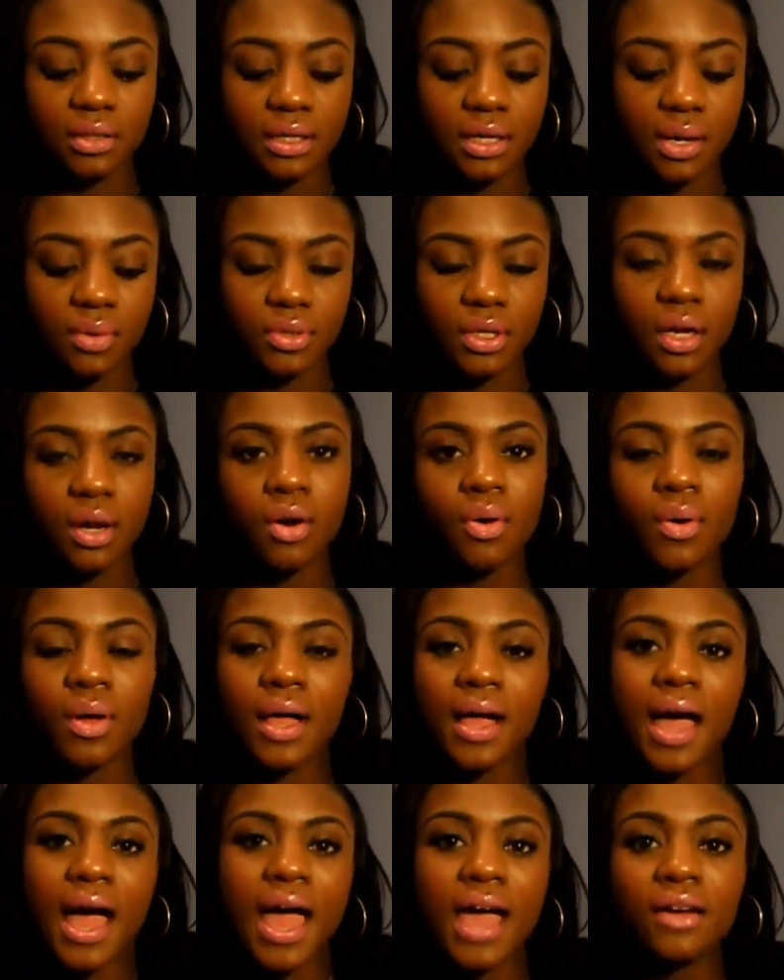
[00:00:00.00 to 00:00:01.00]
and I was like, oh,
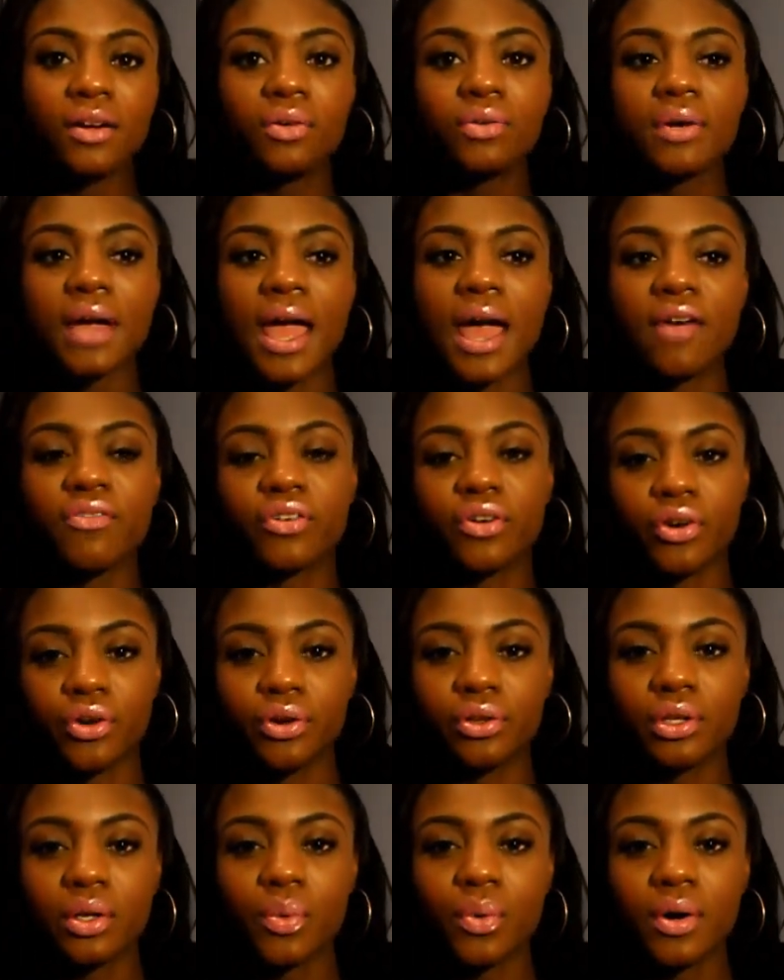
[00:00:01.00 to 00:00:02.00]
well, I don't have a
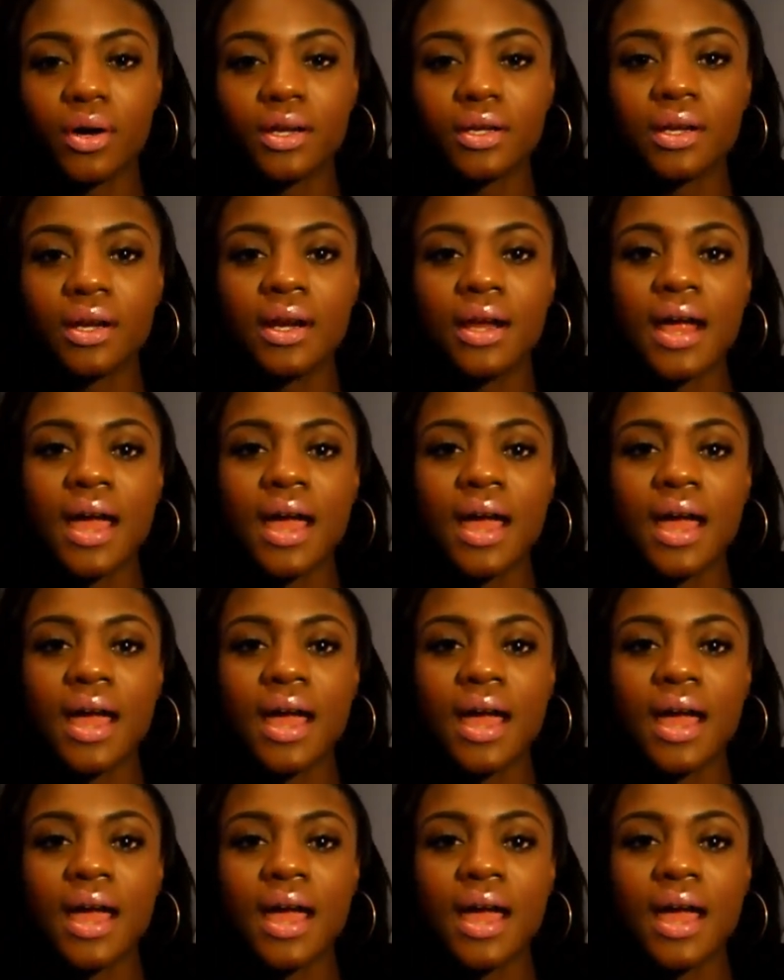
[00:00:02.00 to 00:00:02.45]
curling wand.